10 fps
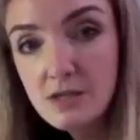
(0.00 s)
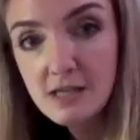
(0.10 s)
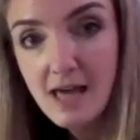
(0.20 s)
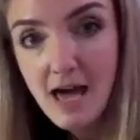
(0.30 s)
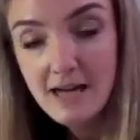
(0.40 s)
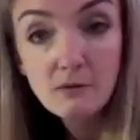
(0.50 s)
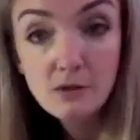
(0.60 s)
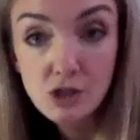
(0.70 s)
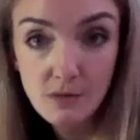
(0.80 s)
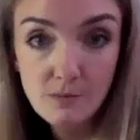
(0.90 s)
to there and it will
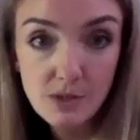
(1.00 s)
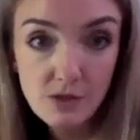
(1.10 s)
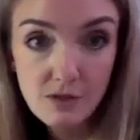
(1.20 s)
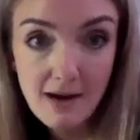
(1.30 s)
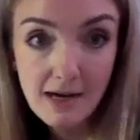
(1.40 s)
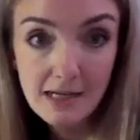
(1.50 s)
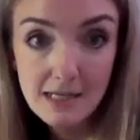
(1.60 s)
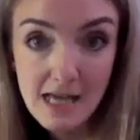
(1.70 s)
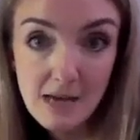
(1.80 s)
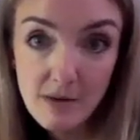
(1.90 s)
jump you directly
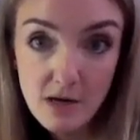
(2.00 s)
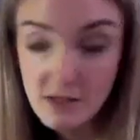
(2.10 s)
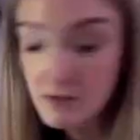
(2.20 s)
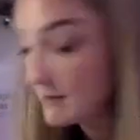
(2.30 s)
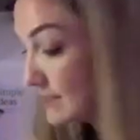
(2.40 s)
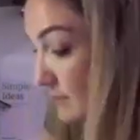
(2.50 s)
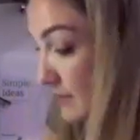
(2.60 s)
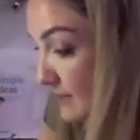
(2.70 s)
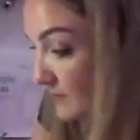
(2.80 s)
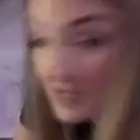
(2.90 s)
to that part of the
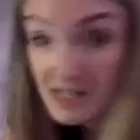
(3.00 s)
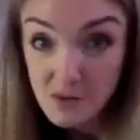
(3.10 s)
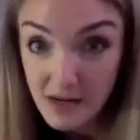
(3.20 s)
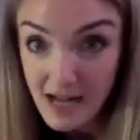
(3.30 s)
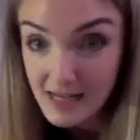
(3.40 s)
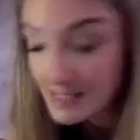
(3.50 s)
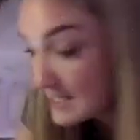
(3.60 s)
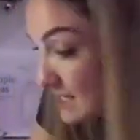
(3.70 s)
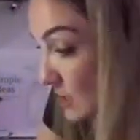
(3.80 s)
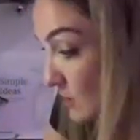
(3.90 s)
recipe. So that's quite
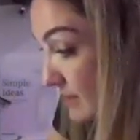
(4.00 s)
handy to